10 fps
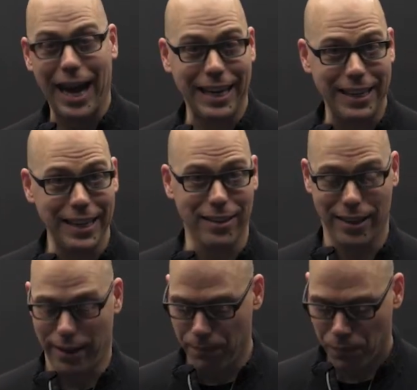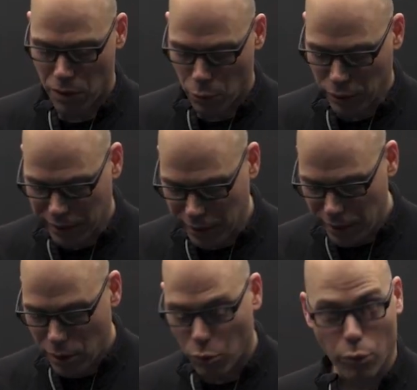ideally, with
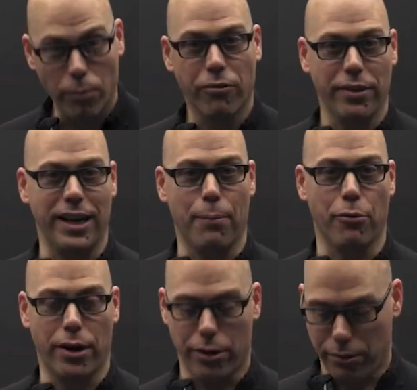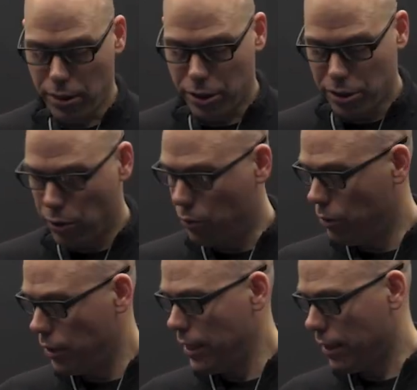room for the operator. So
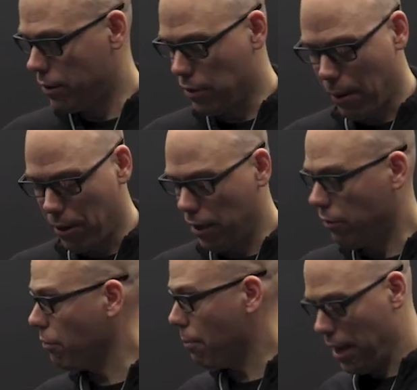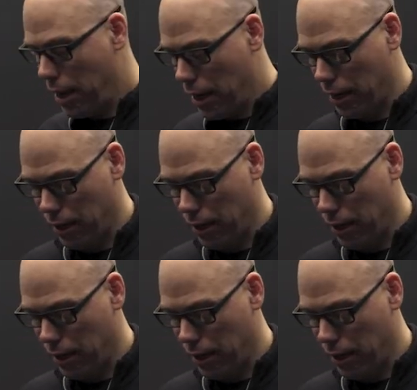looking at the tripod from behind,